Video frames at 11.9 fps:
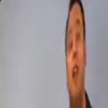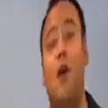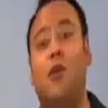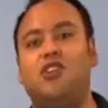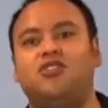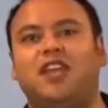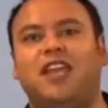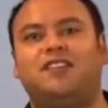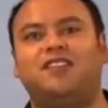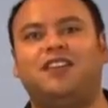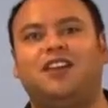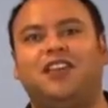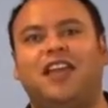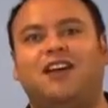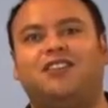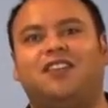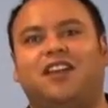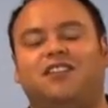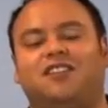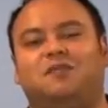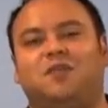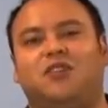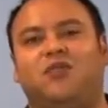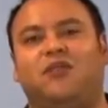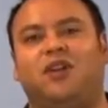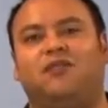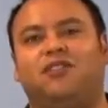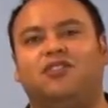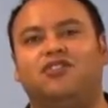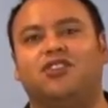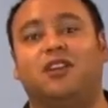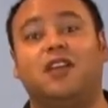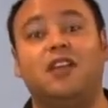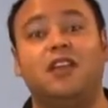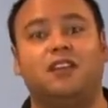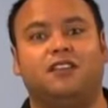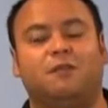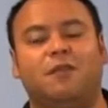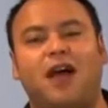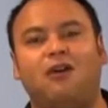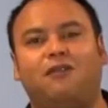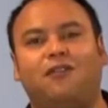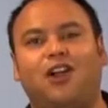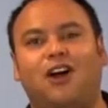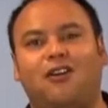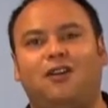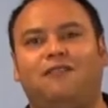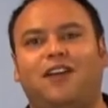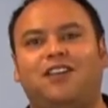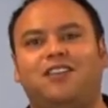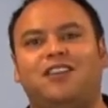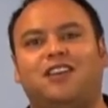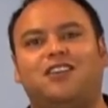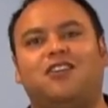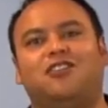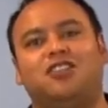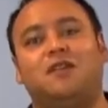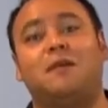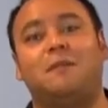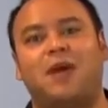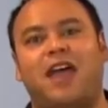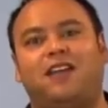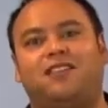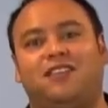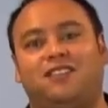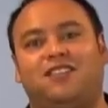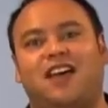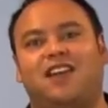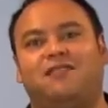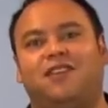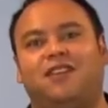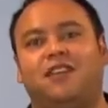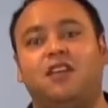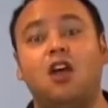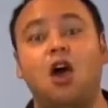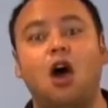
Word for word: Now what you can't see on the outside of the Speedway Revolution is the powerful RFID technology packed inside of it.